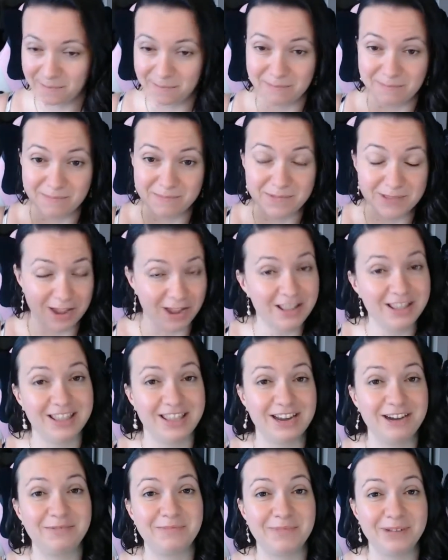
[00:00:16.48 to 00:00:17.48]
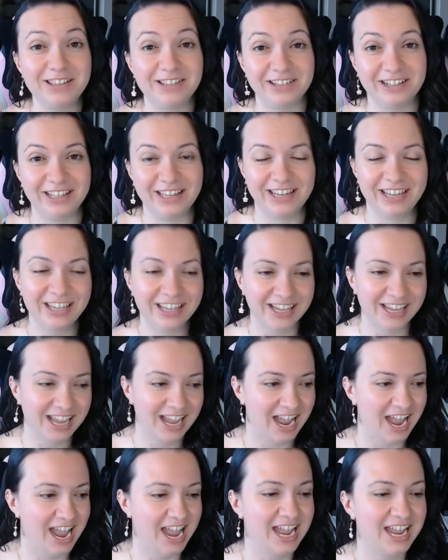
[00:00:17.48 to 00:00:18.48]
not there mentally,
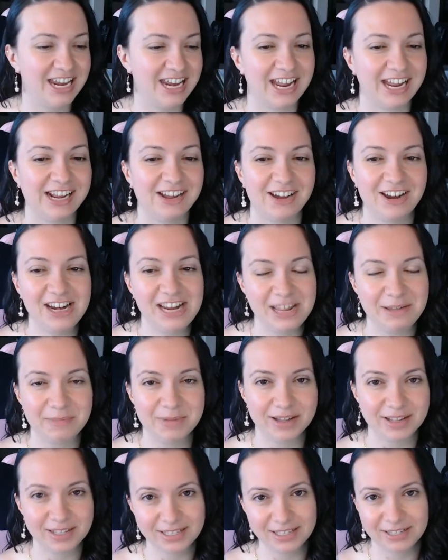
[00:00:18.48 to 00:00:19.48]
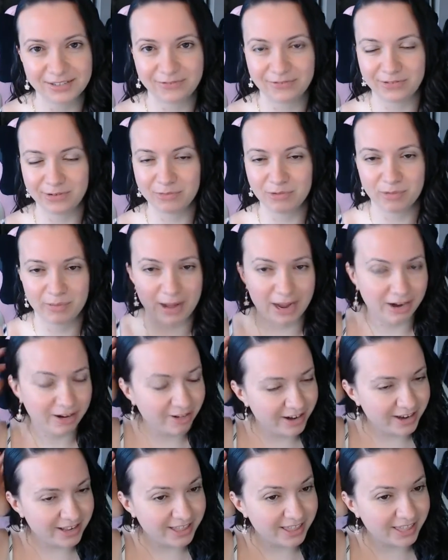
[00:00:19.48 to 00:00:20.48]
and I got an email from Japan
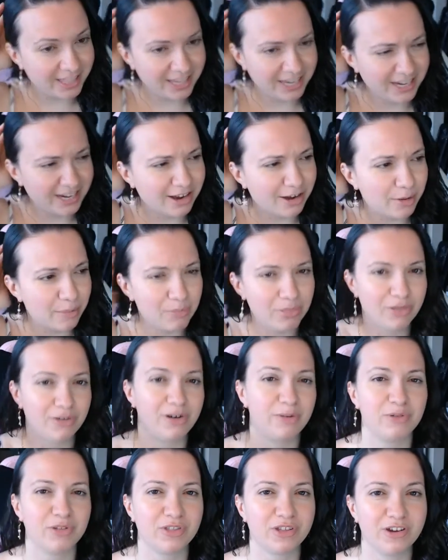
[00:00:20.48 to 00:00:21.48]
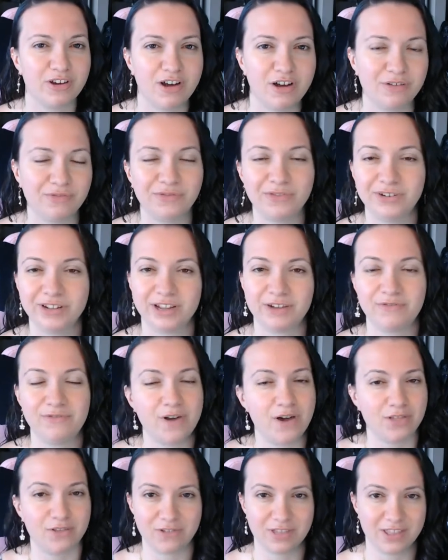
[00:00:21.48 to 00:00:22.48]
Crate saying 30% off for like
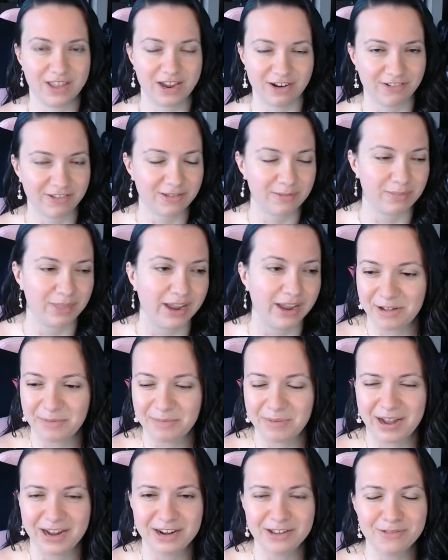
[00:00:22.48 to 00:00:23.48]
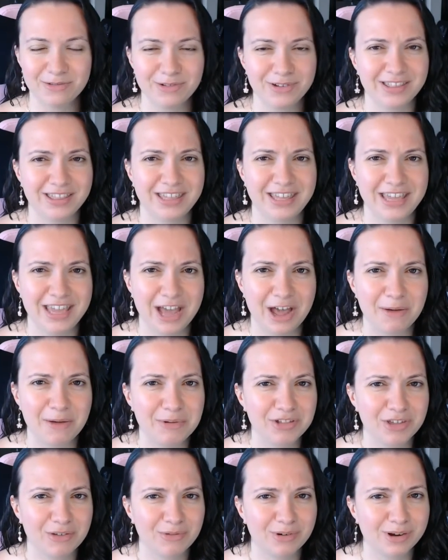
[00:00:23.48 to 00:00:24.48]
Father's Day or something. I just wanted to see how much
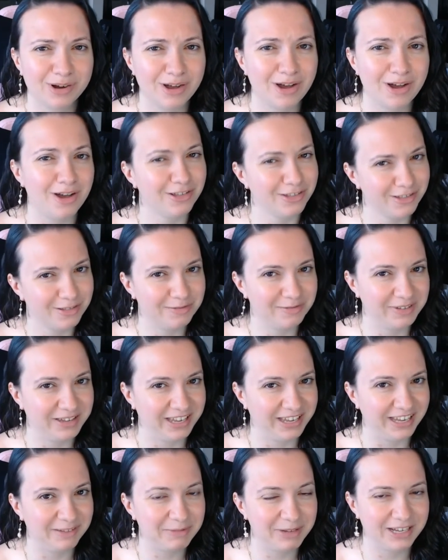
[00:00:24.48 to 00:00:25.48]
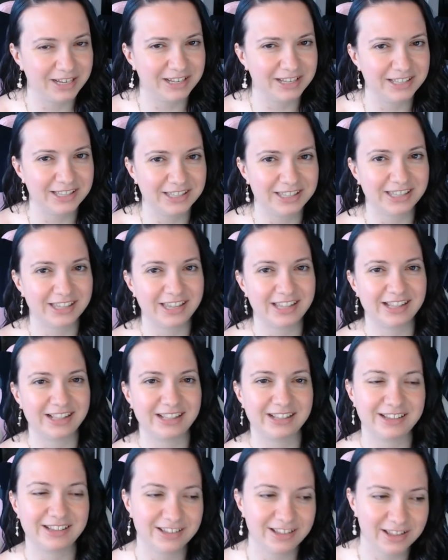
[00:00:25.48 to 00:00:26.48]
it would cost me because
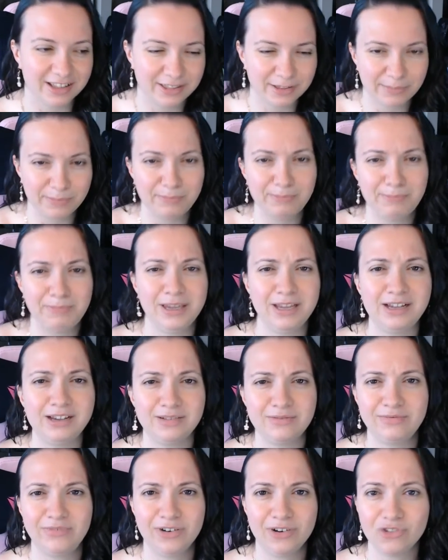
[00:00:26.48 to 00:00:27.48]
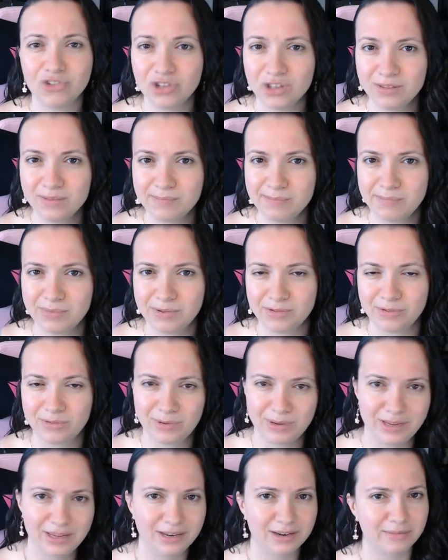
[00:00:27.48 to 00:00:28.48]
it's a big conversion
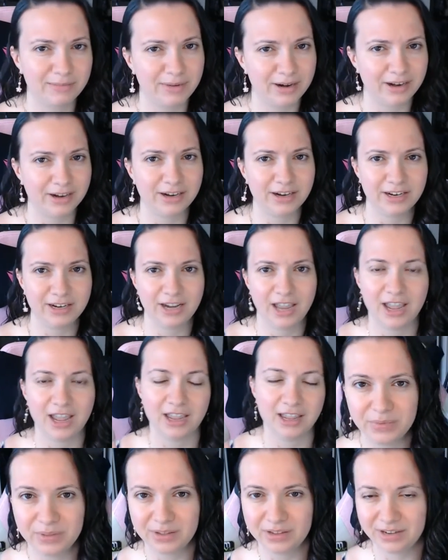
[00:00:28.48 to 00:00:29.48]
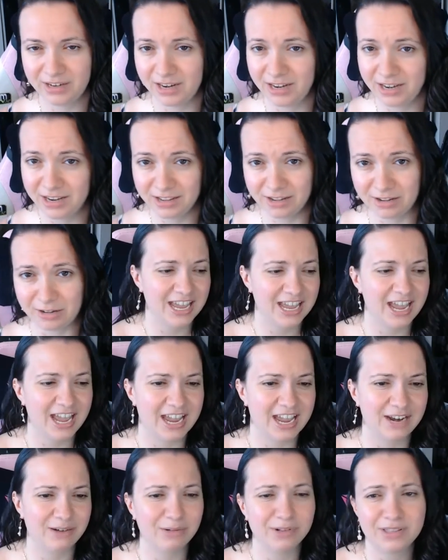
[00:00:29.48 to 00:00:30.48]
between American and Canadian dollars, and I
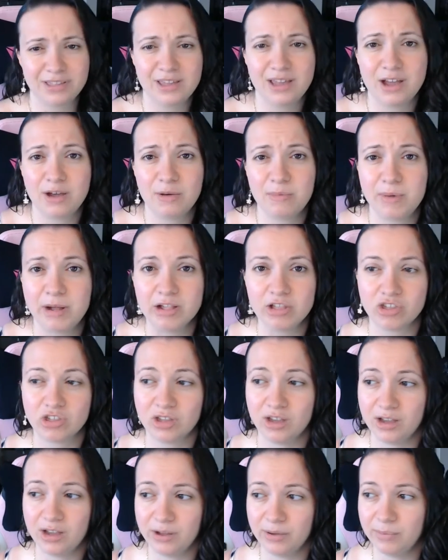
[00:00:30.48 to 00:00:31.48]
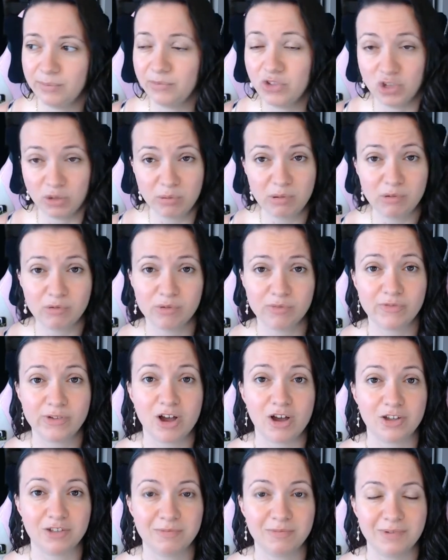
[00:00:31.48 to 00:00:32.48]
want to see how much shipping would
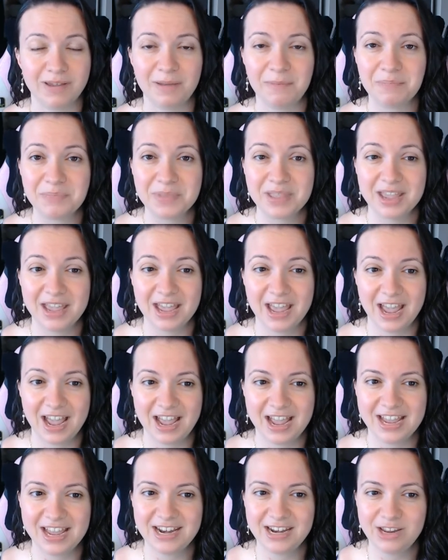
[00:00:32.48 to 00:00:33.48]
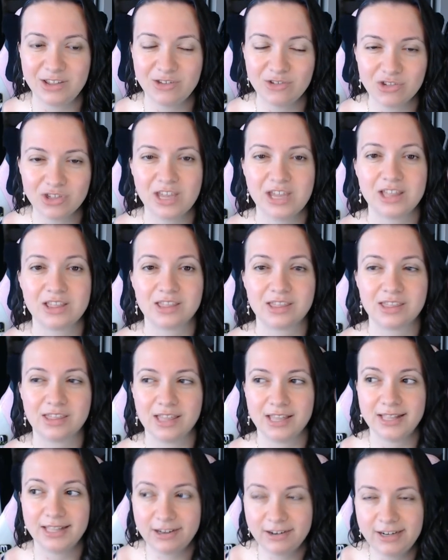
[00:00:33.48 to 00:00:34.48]
cost me. And usually it's
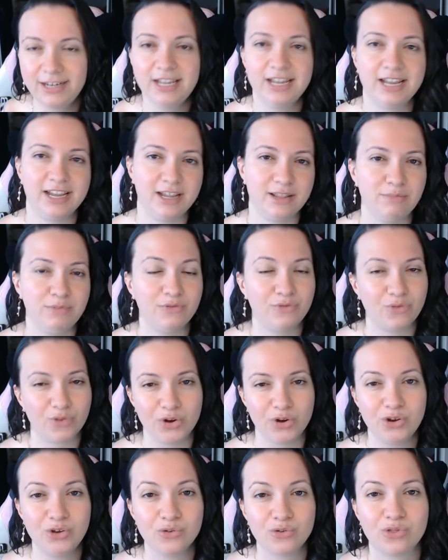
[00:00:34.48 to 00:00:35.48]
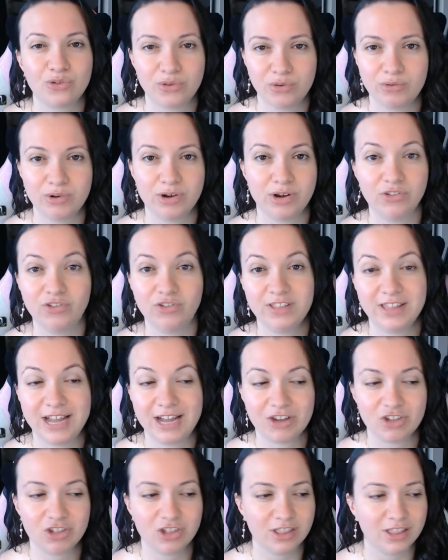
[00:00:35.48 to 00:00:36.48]
near the end before you go through a
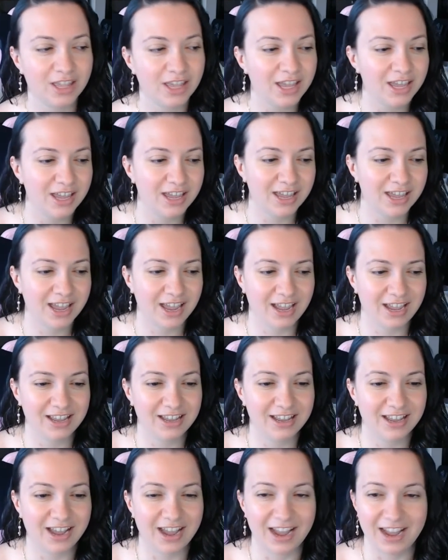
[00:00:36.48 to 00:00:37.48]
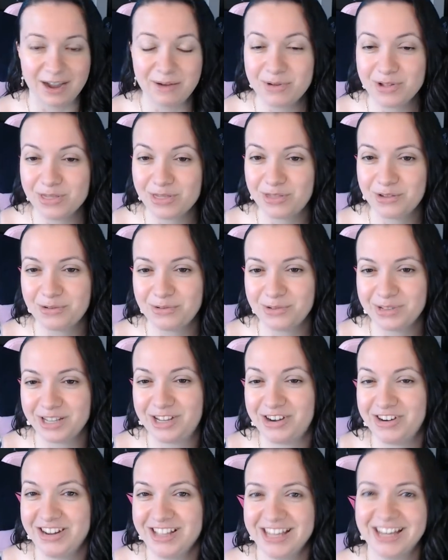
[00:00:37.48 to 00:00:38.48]
transaction. I went through the
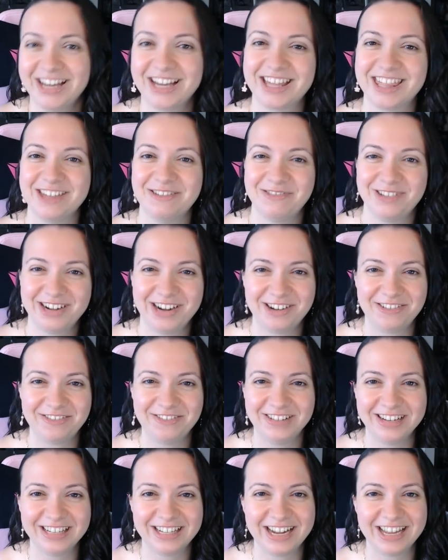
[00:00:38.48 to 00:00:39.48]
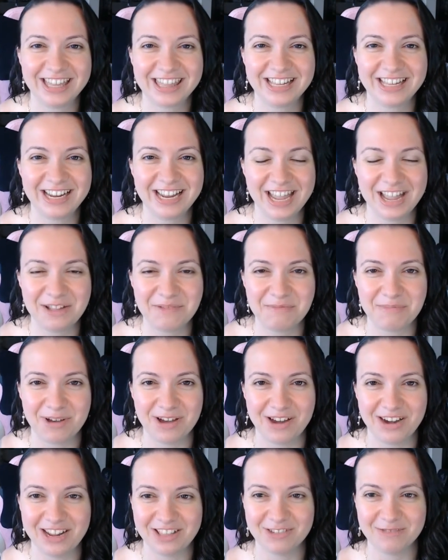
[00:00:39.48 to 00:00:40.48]
transaction without realizing it and bought
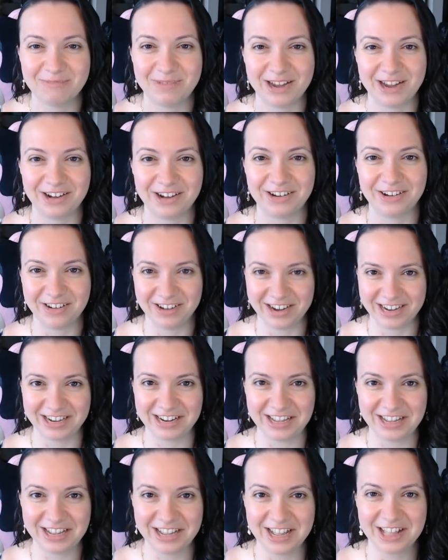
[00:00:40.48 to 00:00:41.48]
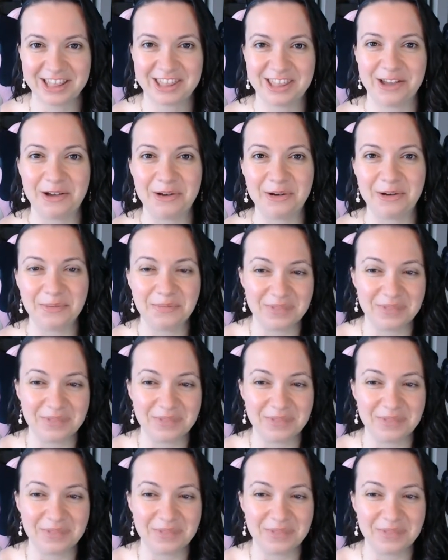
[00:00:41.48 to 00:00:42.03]
a Japan crate. So